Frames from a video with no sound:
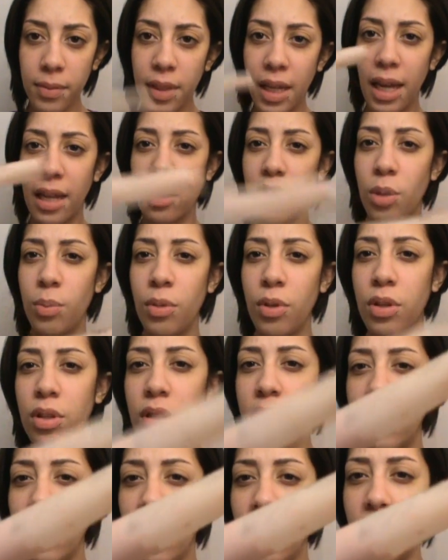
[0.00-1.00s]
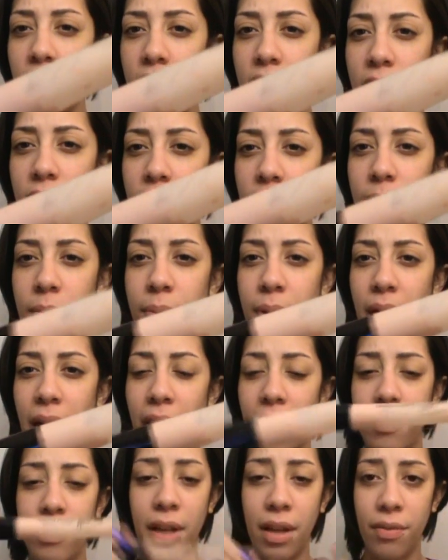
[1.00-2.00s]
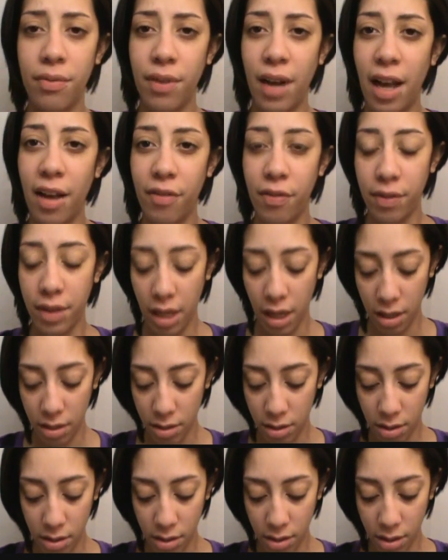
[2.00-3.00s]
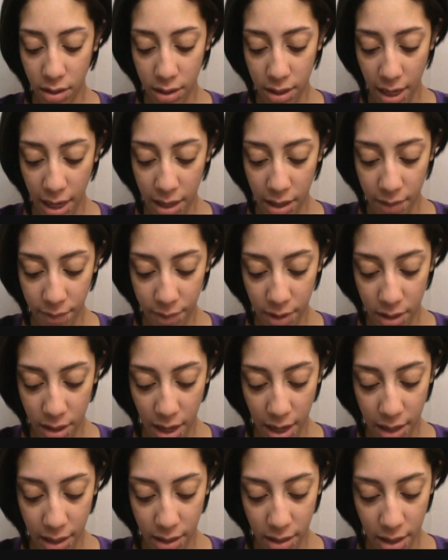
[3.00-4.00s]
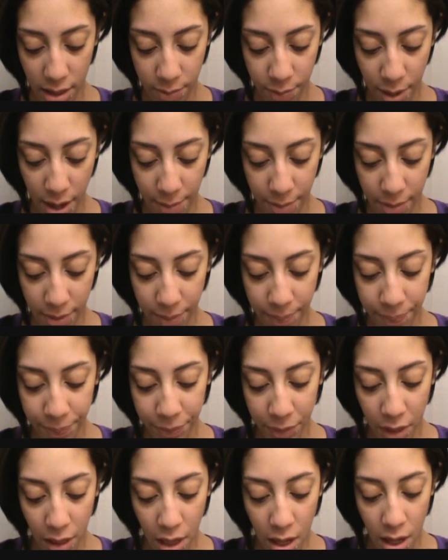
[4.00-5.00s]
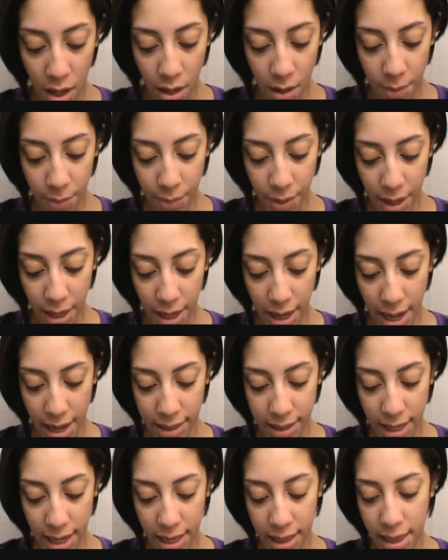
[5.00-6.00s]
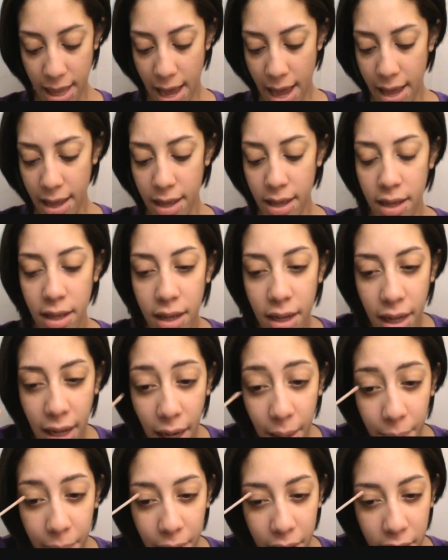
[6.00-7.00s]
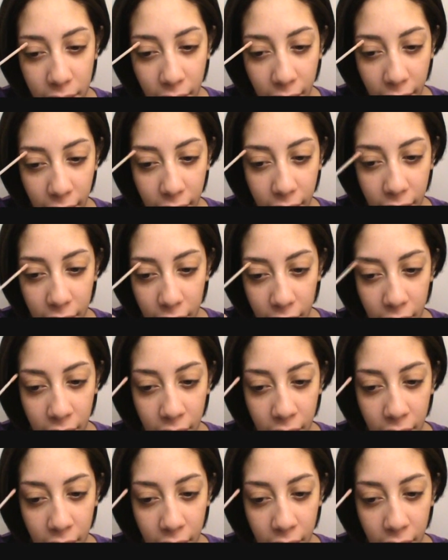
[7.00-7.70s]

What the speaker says: Yeah, it's almost done, but I have like 5 of these because I love this primer. But yeah, I take that and I put that